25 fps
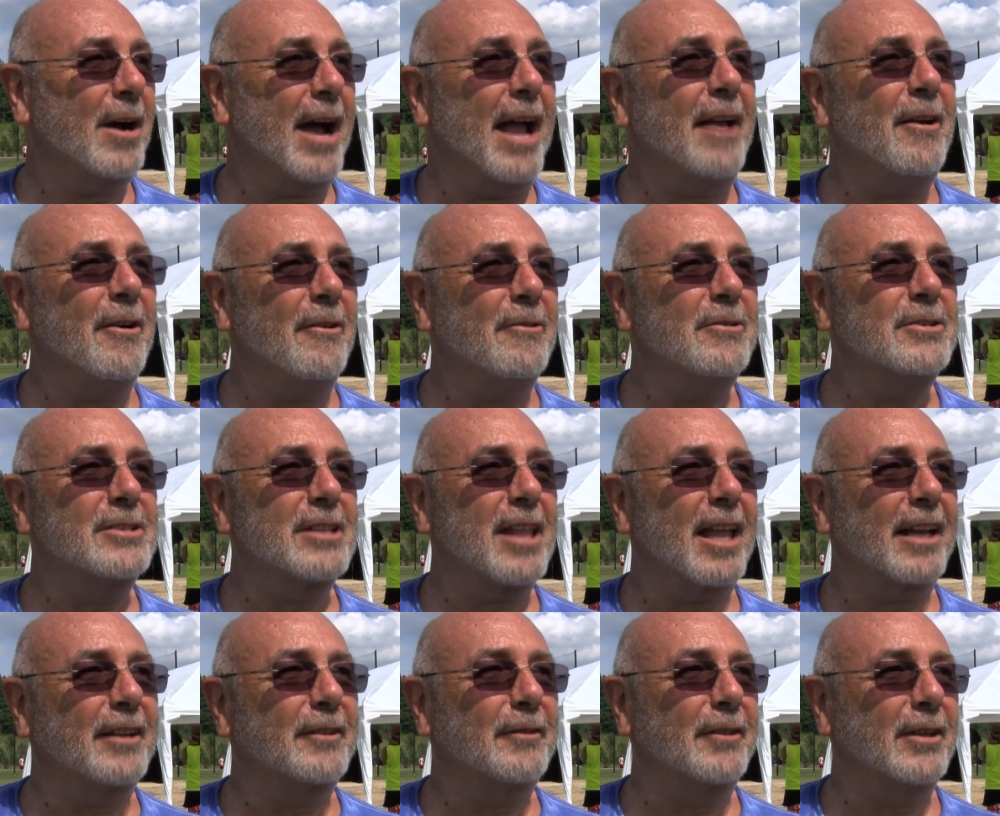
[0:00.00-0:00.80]
I always
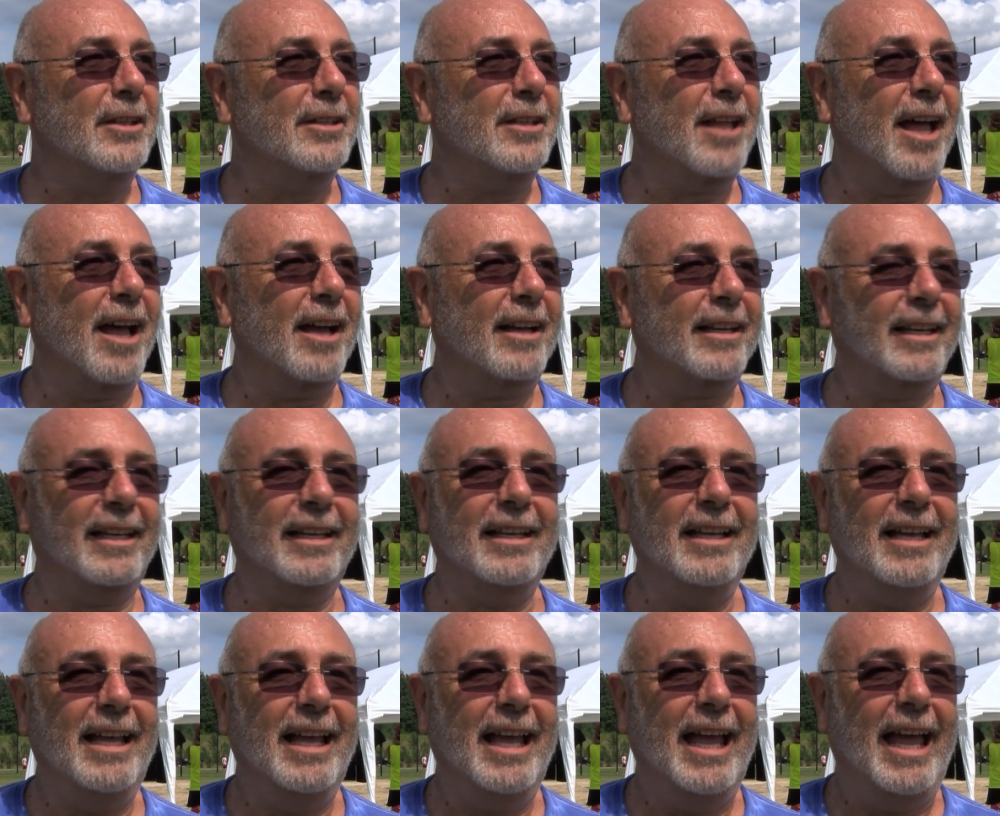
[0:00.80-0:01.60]
liked field hockey,
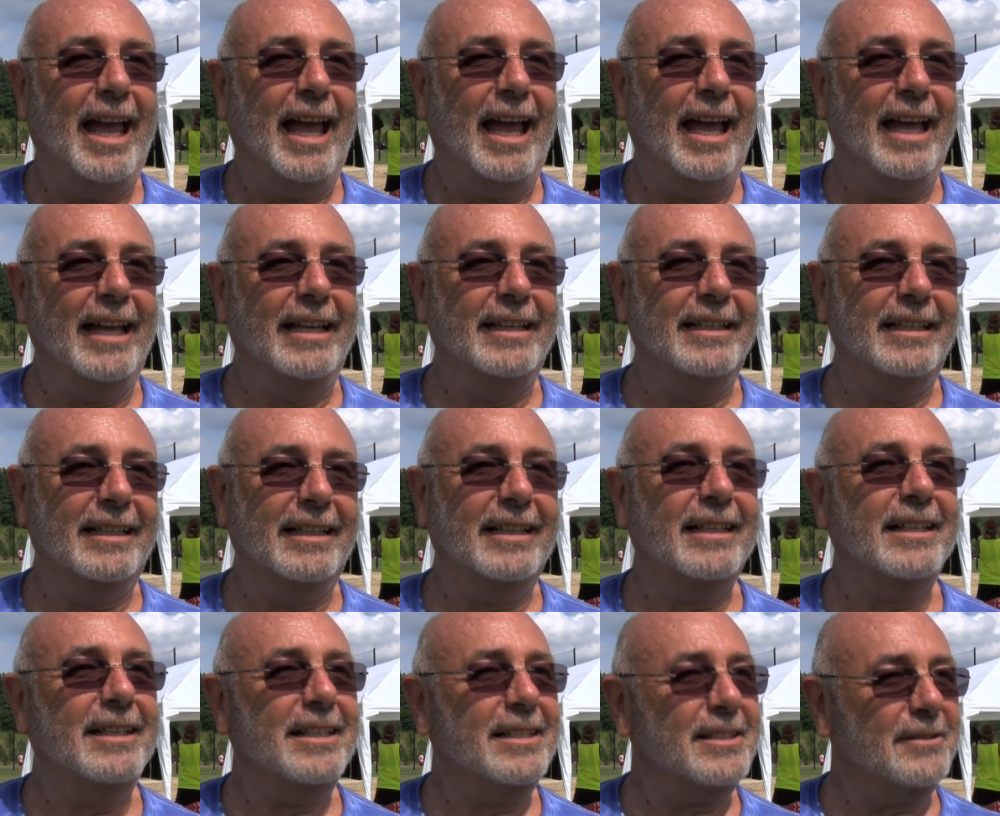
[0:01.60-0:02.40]
and
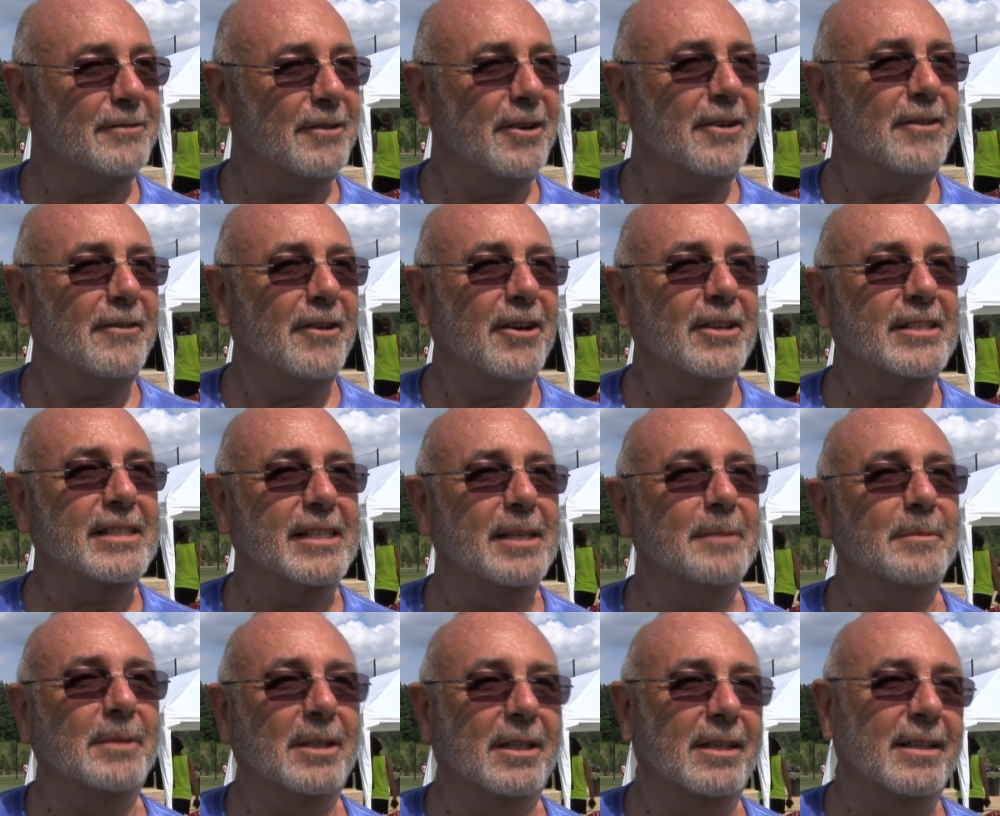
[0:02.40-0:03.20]
it's very, very
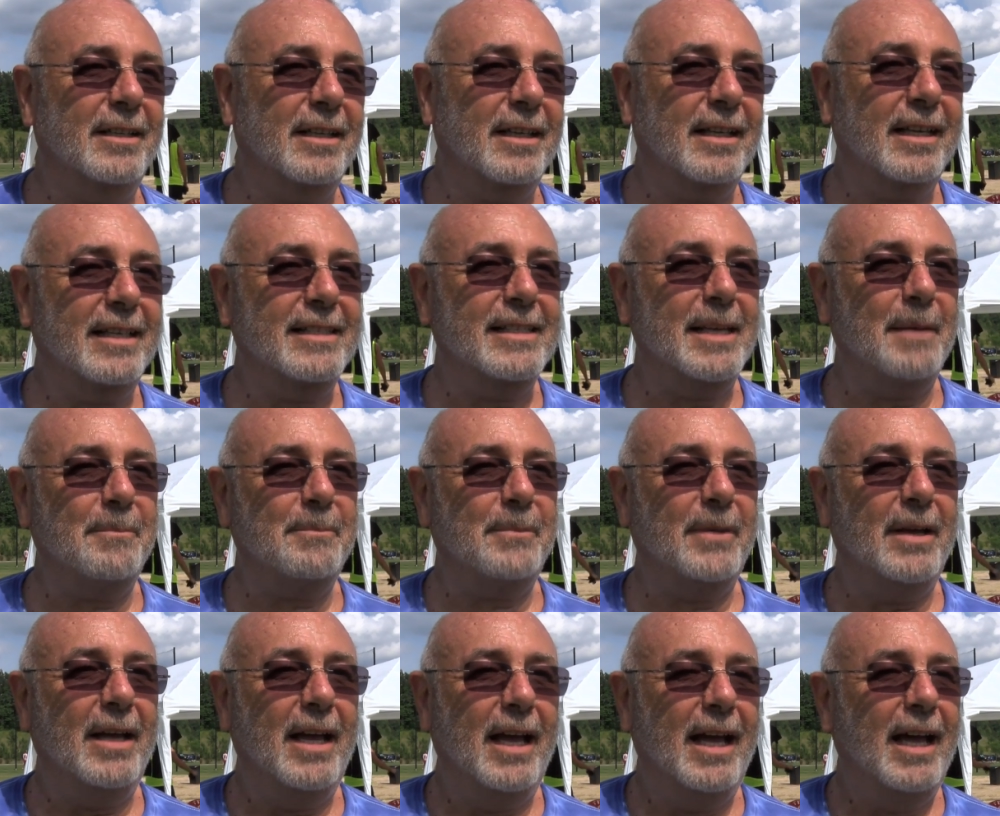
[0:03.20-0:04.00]
similar,
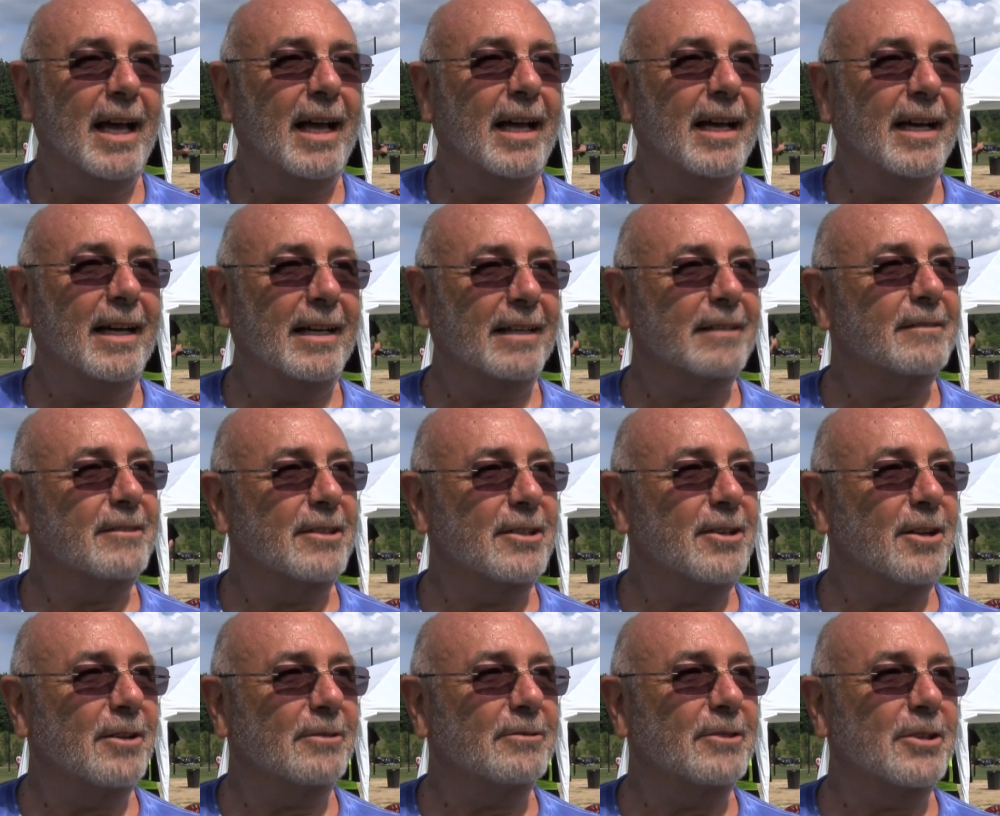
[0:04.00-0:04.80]
except
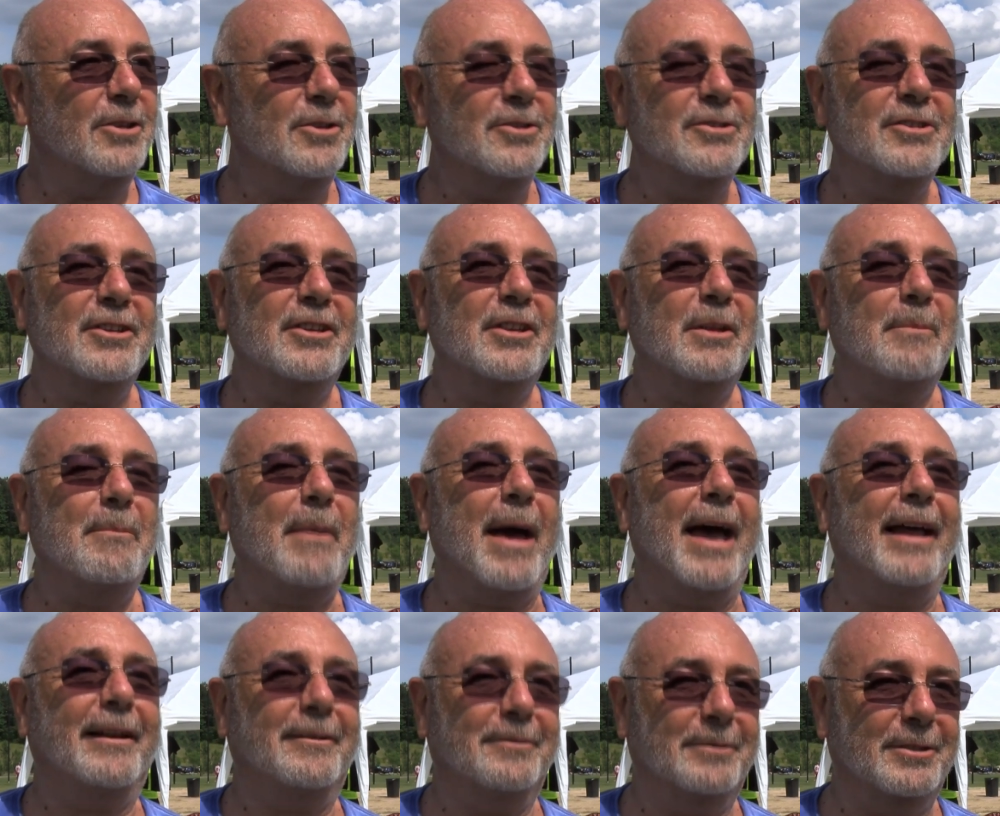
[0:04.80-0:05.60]
the using of the
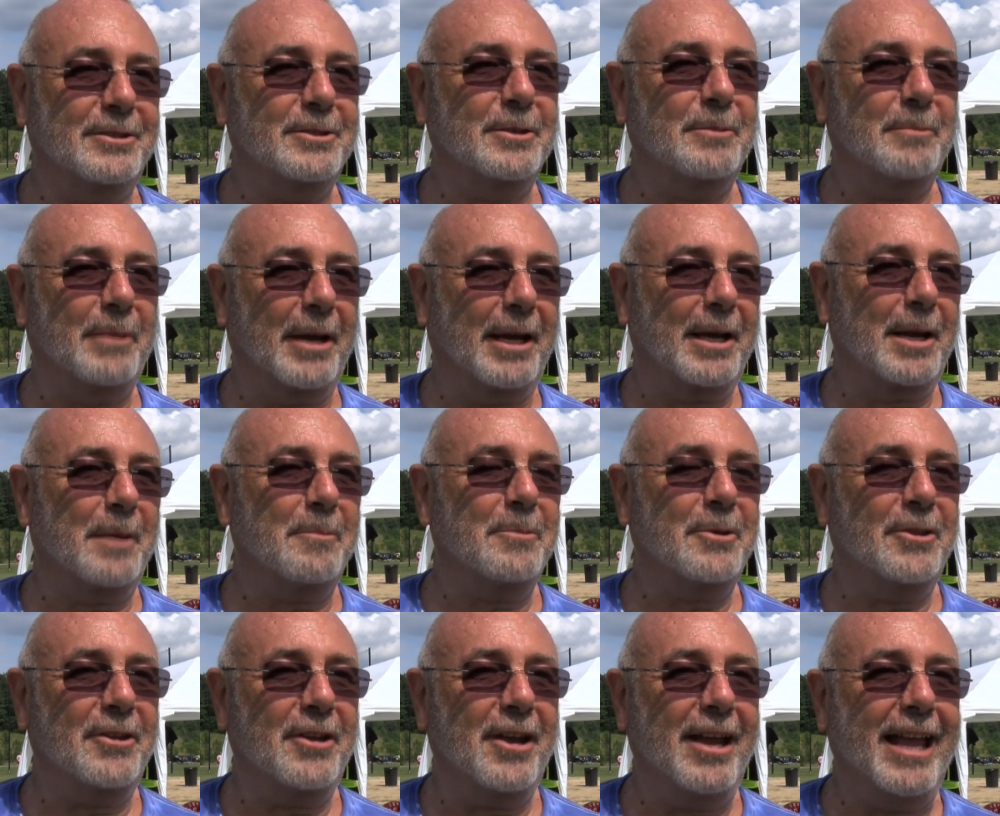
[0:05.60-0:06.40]
bat, which you pick it
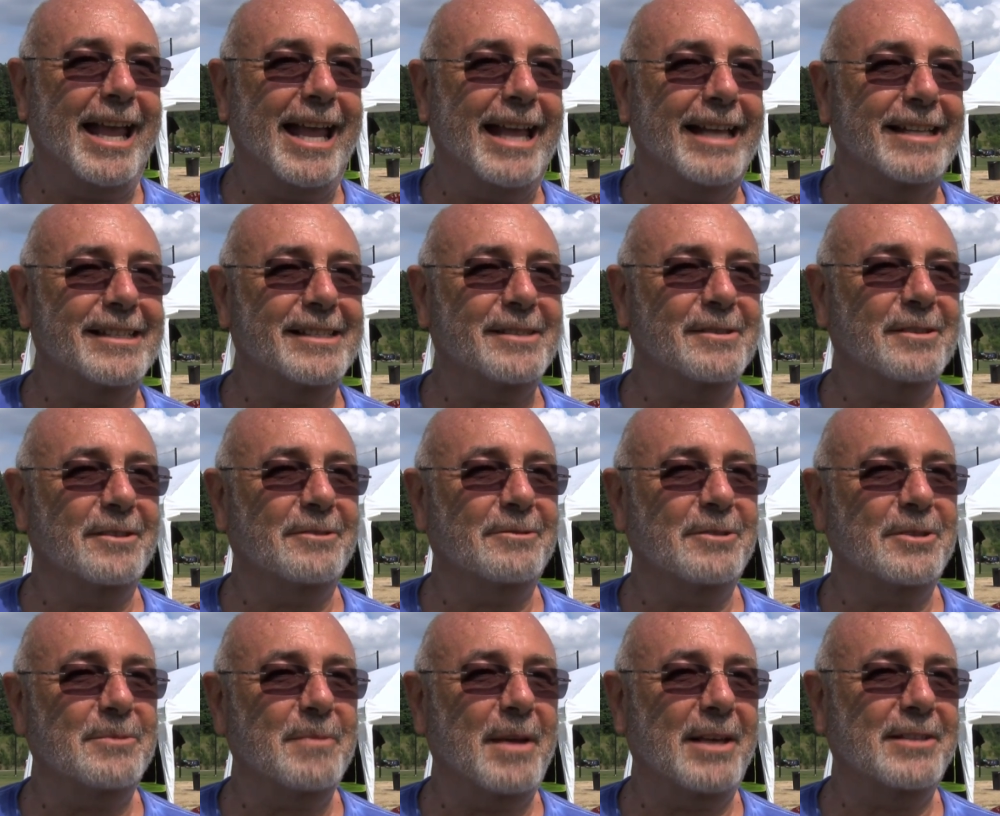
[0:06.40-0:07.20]
up with your hands,
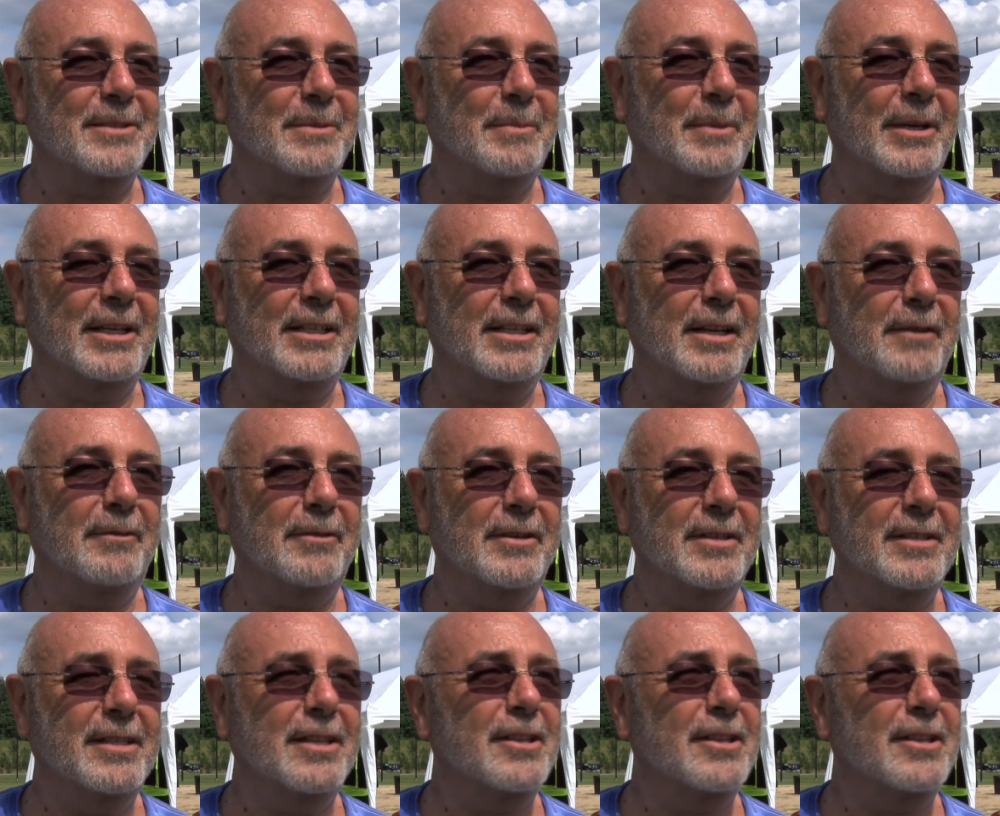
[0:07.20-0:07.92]
which makes a big difference.